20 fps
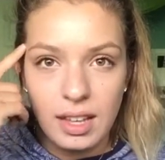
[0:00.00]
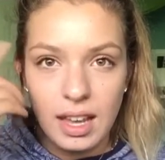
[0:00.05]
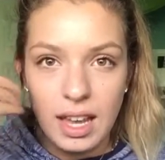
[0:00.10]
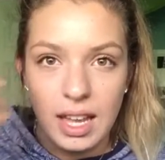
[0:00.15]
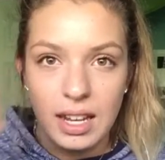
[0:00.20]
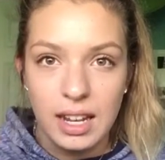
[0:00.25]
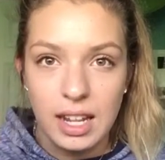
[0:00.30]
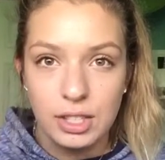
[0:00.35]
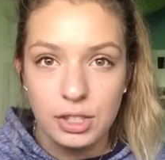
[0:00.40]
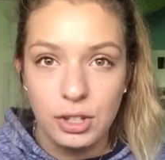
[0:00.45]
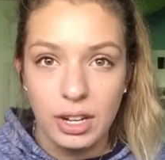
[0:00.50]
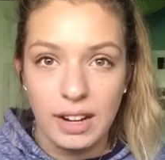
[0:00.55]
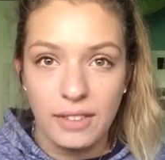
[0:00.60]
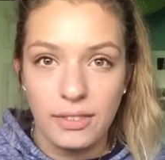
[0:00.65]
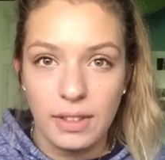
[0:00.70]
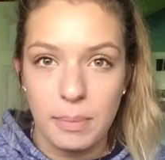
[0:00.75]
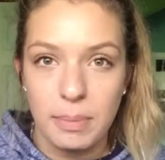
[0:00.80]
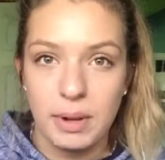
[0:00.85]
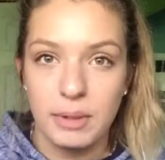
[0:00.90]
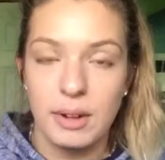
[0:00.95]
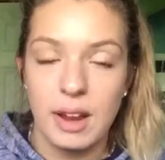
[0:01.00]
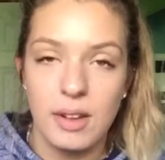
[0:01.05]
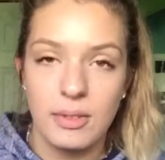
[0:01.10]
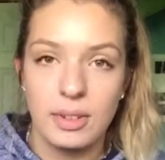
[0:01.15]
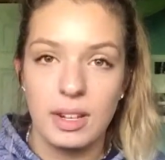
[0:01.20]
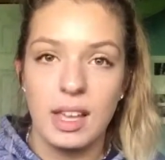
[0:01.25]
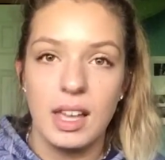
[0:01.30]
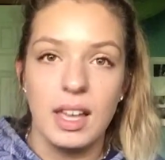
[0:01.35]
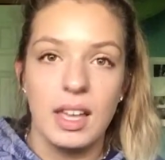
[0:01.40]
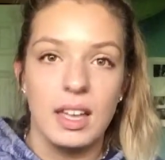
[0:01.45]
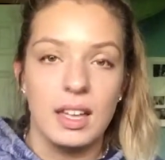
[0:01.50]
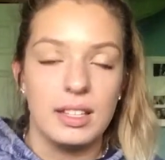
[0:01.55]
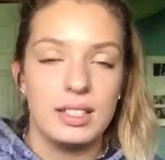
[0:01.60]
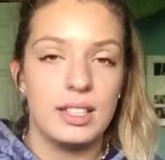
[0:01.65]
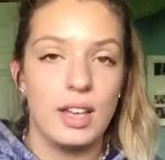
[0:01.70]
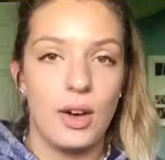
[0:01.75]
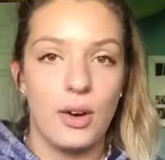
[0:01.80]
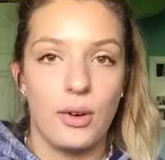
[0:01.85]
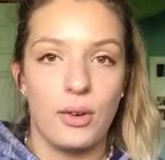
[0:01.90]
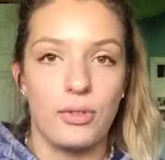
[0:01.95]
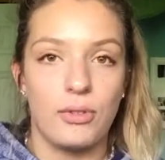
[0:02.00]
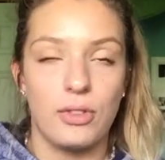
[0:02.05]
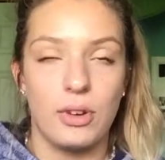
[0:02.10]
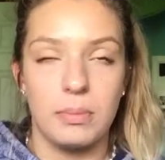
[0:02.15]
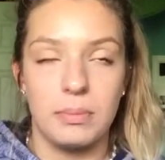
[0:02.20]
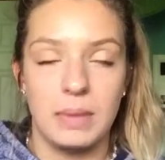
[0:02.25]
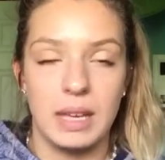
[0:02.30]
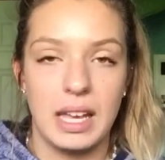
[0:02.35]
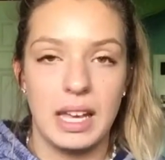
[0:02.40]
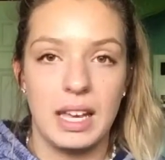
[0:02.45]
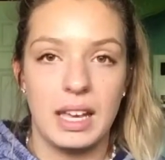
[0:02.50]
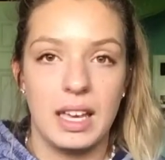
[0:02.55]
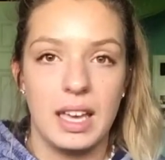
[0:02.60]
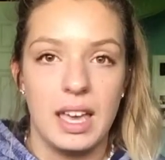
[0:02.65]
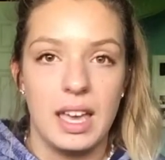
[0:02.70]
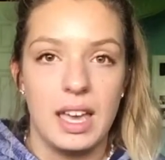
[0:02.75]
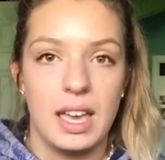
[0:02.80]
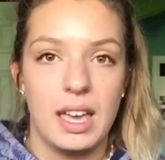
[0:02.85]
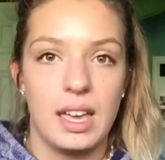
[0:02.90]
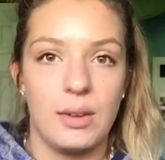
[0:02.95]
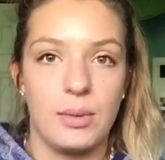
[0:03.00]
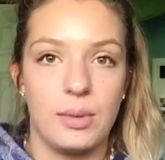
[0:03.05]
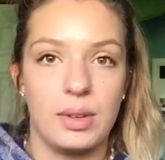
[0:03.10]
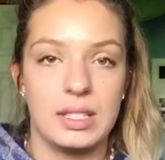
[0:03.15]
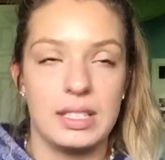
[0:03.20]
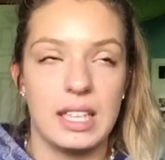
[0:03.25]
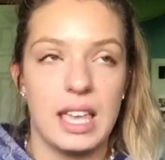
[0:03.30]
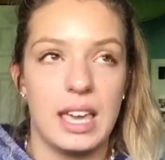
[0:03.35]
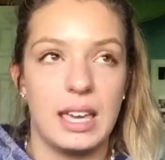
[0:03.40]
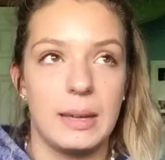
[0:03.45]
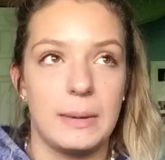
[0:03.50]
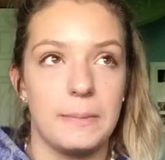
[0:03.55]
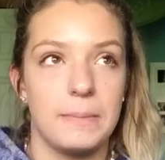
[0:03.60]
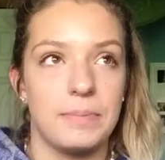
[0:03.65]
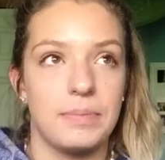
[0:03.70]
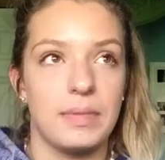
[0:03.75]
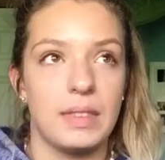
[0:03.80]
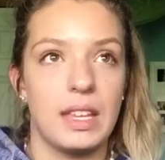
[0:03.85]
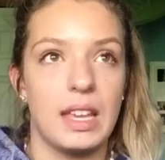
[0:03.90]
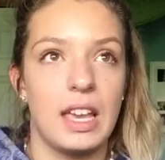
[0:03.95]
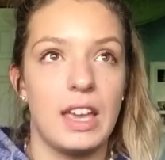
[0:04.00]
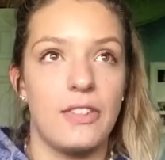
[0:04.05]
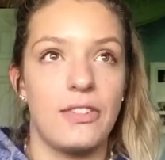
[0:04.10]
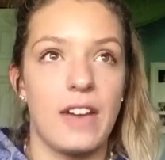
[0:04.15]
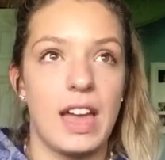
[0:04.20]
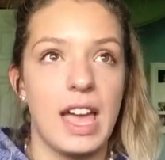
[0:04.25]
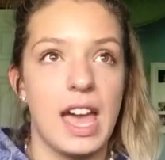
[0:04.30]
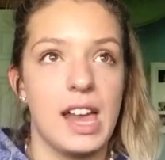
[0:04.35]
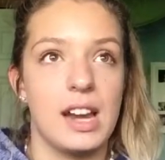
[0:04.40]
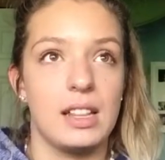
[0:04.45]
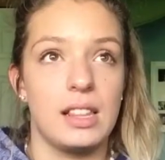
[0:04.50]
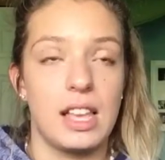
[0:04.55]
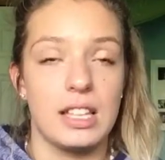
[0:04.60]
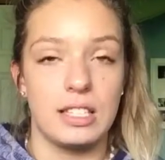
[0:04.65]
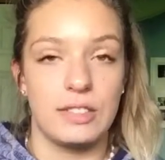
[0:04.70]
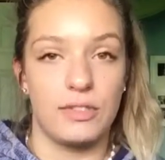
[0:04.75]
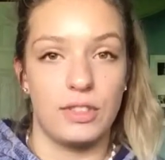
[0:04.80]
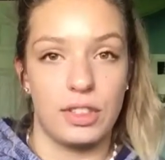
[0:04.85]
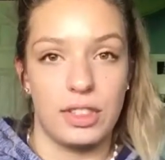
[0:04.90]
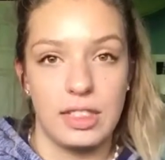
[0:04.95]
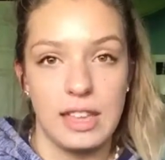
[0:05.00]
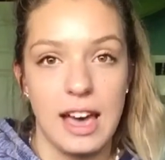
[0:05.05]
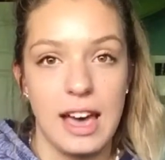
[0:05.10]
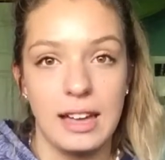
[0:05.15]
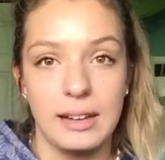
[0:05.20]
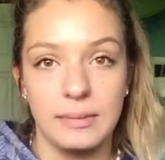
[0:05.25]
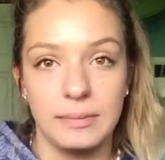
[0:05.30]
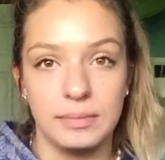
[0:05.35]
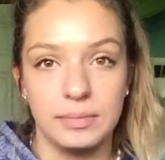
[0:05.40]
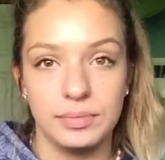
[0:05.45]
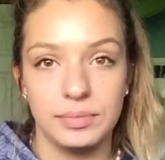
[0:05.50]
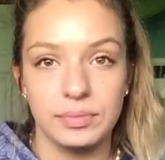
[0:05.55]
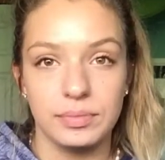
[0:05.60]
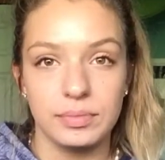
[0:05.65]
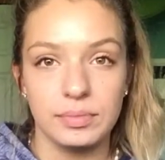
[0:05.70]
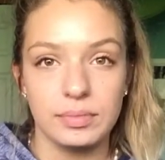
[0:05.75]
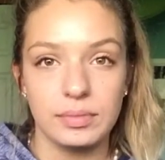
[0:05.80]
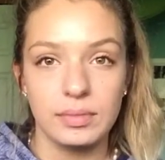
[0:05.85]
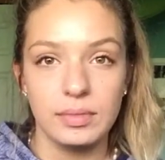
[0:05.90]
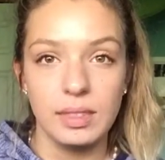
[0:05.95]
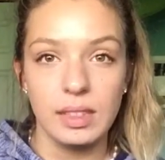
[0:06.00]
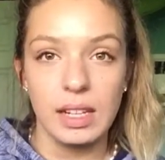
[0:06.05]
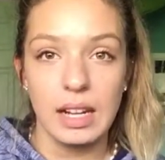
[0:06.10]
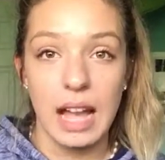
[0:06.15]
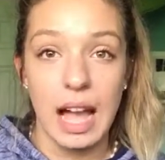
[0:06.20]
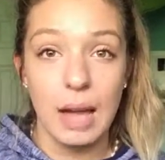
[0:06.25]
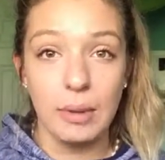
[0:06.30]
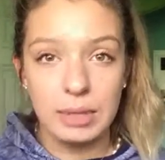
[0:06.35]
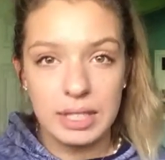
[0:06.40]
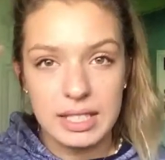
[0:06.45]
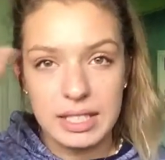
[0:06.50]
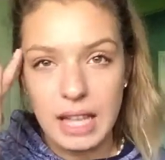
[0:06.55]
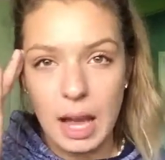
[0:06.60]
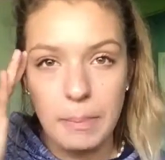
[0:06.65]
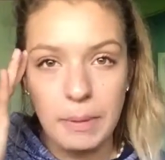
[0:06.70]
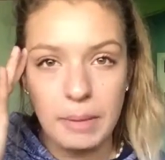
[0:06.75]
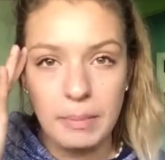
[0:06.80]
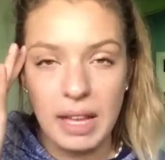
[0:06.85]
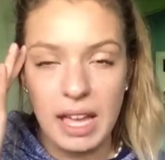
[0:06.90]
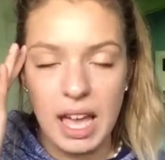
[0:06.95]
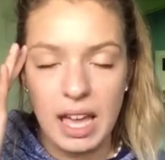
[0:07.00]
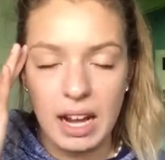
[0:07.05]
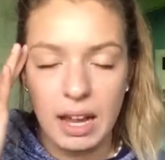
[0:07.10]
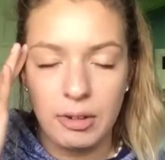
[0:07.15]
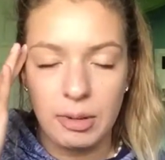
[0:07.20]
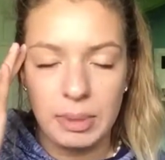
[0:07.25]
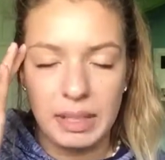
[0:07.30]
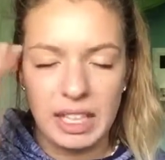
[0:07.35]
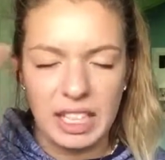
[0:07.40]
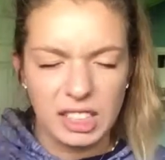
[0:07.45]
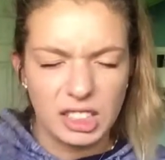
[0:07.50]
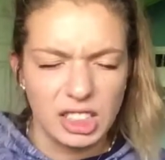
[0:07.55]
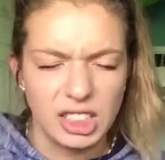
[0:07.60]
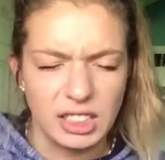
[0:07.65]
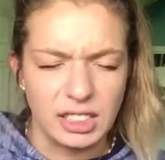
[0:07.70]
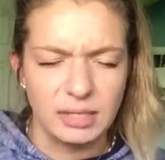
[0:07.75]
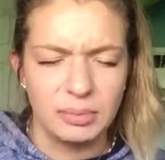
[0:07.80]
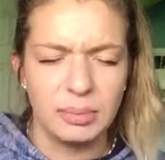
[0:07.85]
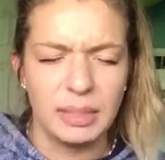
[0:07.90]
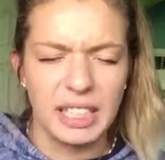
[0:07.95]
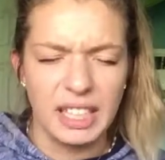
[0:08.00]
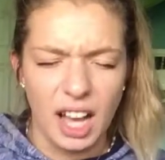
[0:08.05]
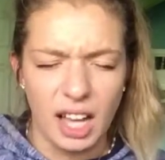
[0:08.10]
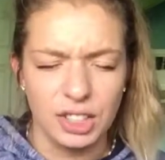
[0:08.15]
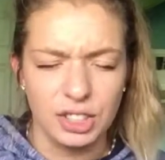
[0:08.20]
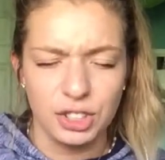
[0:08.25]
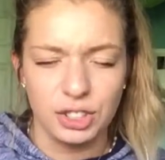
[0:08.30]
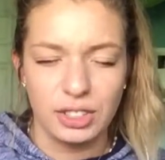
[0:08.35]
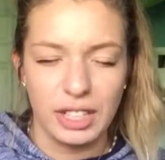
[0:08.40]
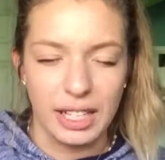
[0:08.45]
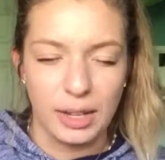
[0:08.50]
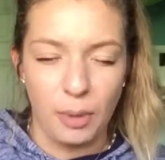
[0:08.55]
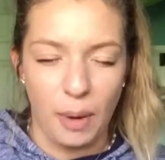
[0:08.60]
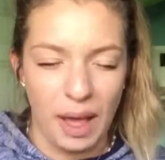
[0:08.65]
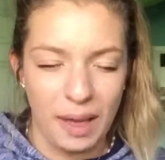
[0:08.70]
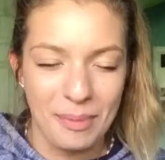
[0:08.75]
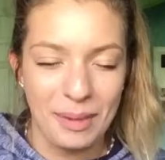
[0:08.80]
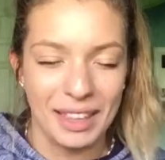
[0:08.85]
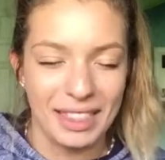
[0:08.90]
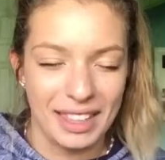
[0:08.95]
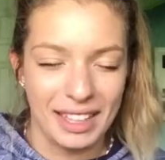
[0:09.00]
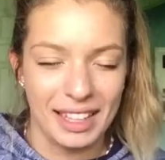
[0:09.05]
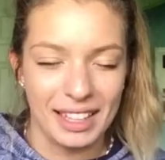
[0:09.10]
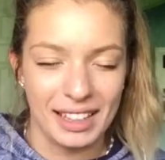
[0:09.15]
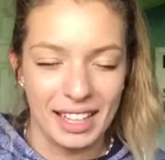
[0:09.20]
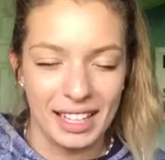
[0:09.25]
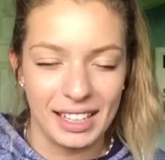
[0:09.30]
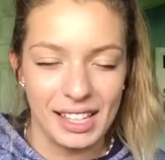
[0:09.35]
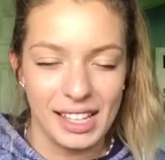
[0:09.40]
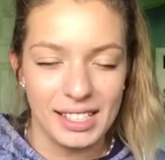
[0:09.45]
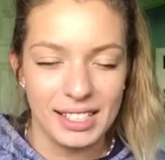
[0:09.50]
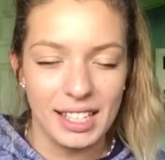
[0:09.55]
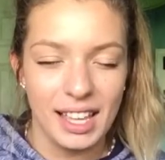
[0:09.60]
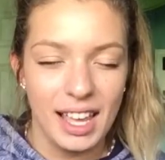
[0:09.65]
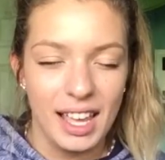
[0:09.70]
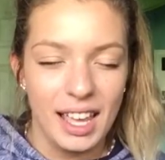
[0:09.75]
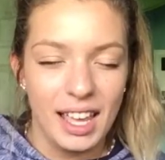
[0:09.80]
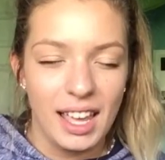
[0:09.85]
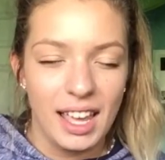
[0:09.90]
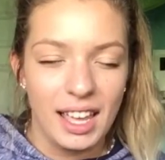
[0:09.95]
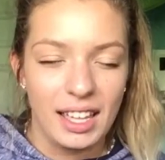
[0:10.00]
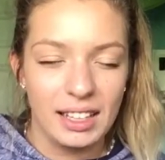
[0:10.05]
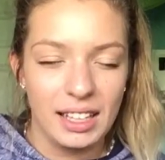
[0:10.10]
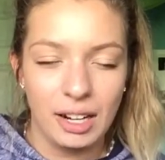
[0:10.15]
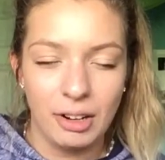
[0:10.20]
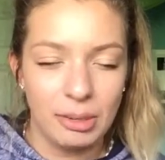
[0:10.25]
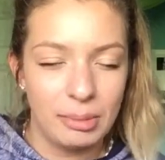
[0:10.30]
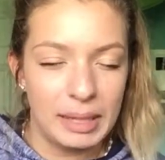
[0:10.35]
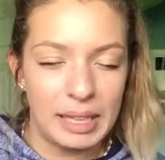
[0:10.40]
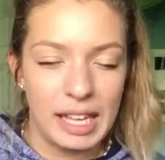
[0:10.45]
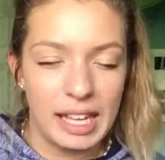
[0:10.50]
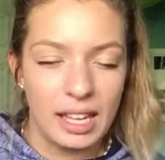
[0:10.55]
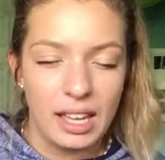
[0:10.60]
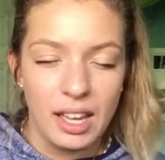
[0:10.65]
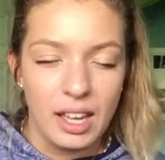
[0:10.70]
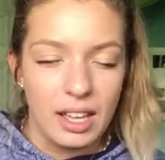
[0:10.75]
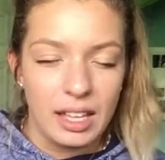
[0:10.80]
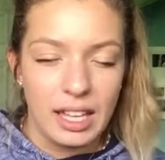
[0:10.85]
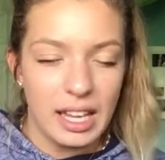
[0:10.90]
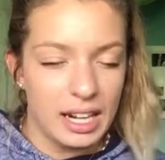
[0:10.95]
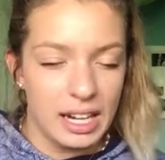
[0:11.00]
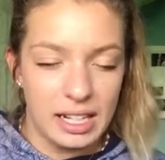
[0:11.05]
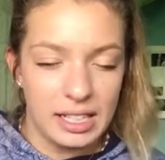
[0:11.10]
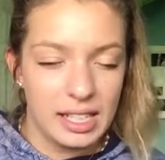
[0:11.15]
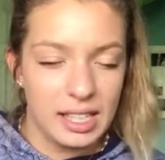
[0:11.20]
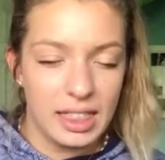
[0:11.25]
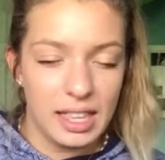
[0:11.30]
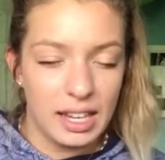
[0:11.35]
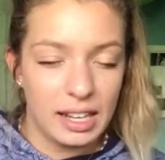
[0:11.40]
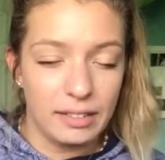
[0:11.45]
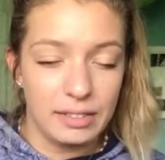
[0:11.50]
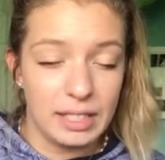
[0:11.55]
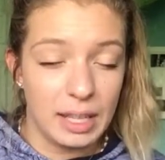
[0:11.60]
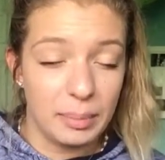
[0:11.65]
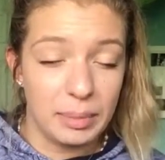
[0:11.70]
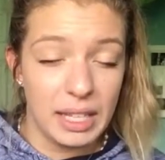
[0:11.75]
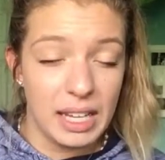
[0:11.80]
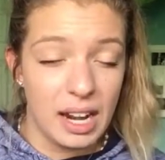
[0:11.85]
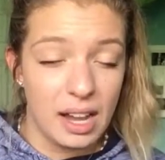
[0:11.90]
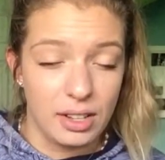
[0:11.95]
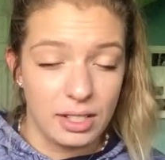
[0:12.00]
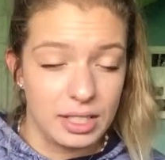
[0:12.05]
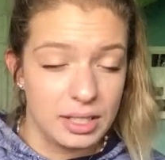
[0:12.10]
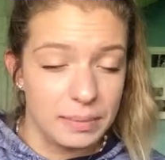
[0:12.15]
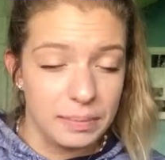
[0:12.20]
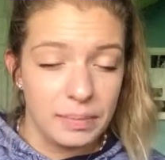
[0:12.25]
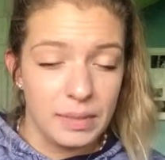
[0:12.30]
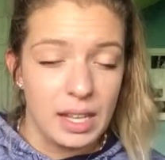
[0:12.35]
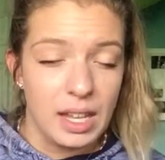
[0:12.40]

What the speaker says: and then try to flip it around. So for me, it was like, if I had a lustful thought, I would stop it in my head. I would be like, oh my gosh, like, why am I thinking like this? And then I would be like, okay, I need to think of something else.